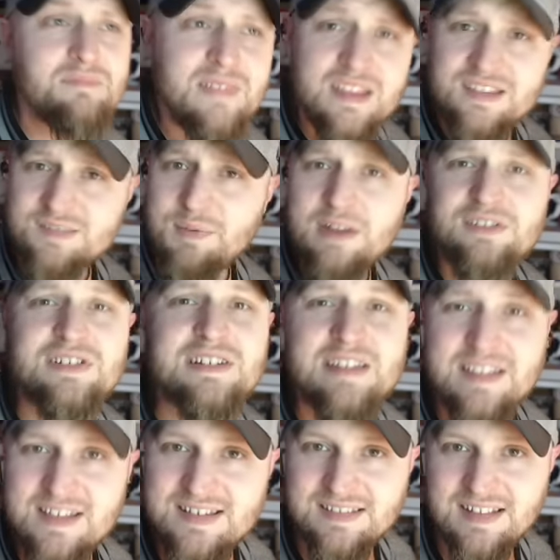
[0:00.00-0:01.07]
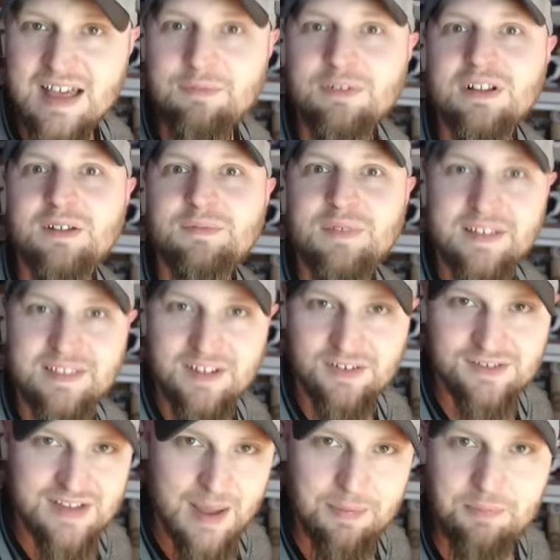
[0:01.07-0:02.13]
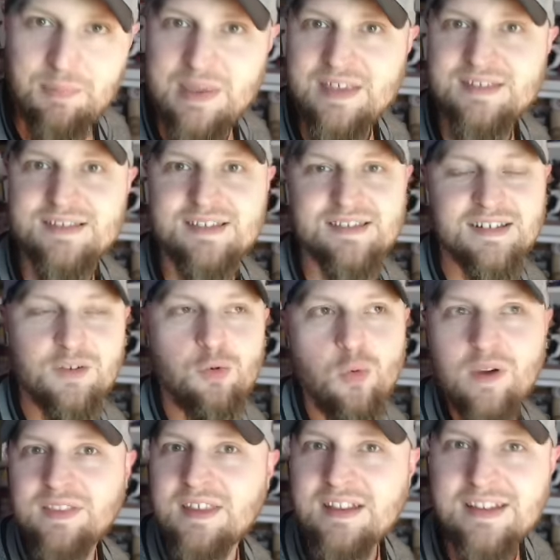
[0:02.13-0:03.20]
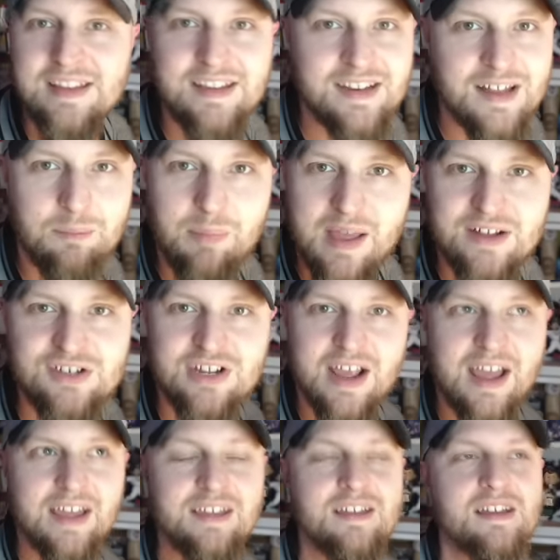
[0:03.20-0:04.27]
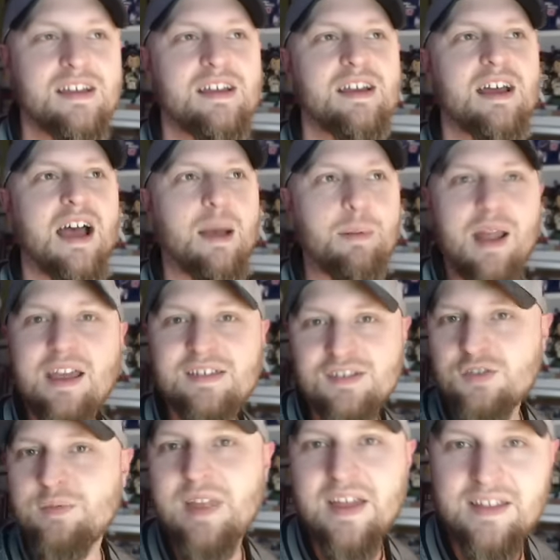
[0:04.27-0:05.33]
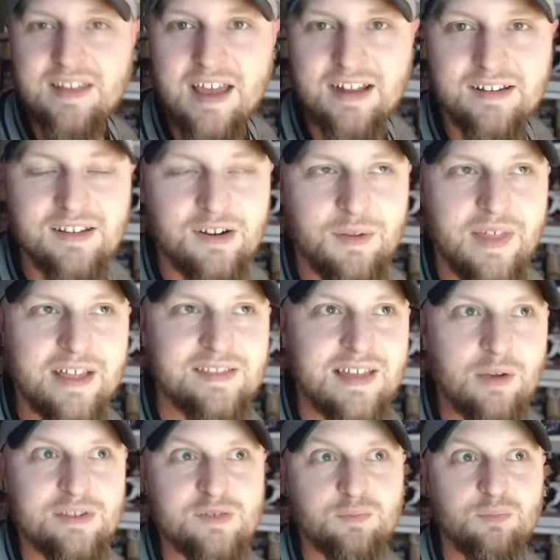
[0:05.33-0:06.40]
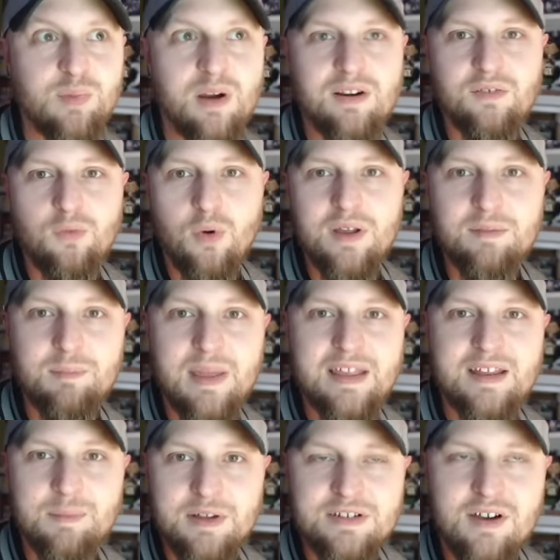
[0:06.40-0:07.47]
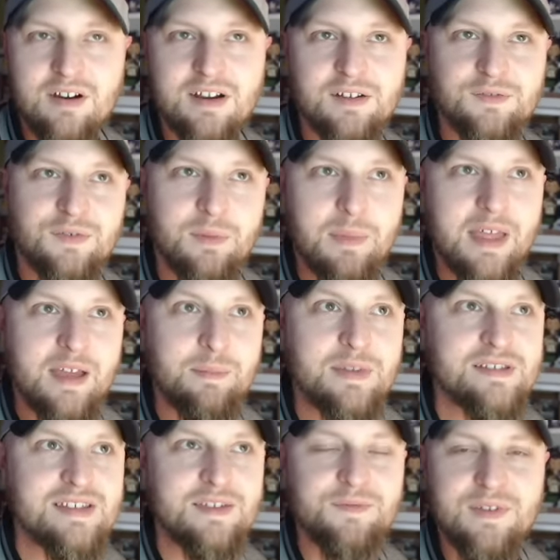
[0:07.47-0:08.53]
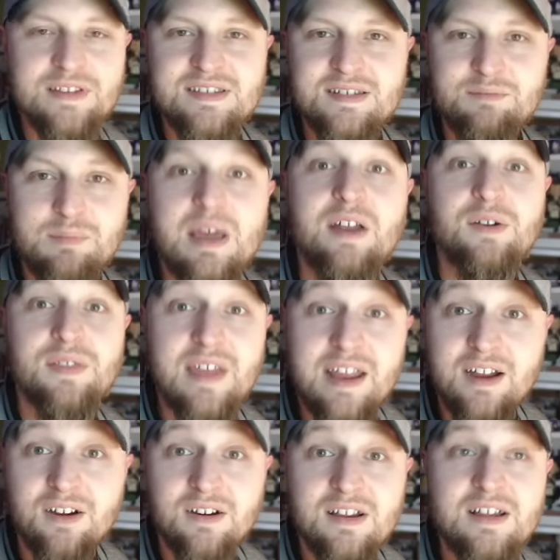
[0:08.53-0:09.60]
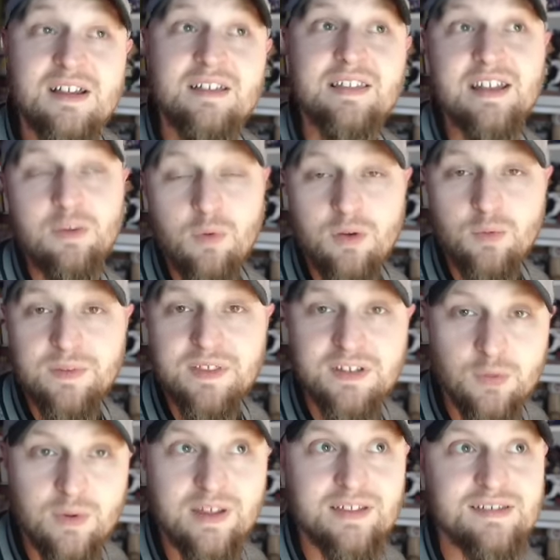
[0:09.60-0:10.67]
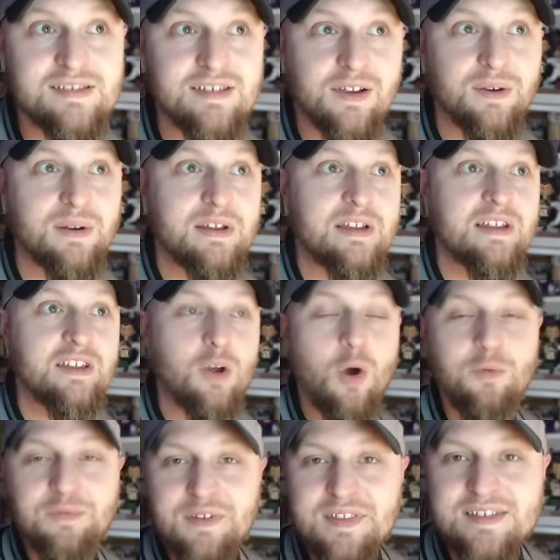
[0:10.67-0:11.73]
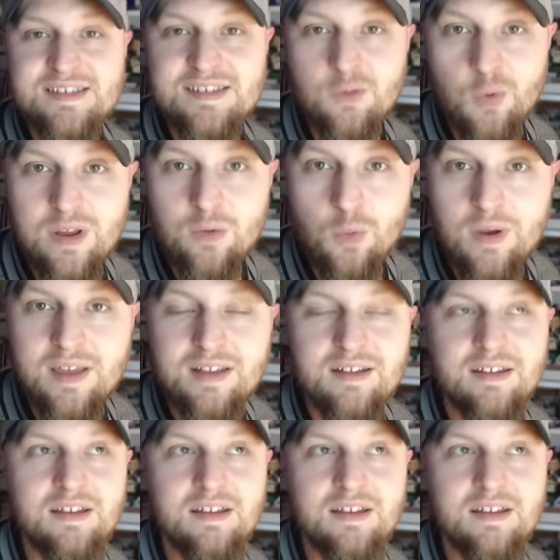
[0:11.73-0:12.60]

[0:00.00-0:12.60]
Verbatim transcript: especially to this level of like their depth pieces and what they need in a bench guy. Uh, but I assume that that you know that that's part of what made him a target from them is he fits in better there than he would with the Twins. So you know, hopefully this is a win-win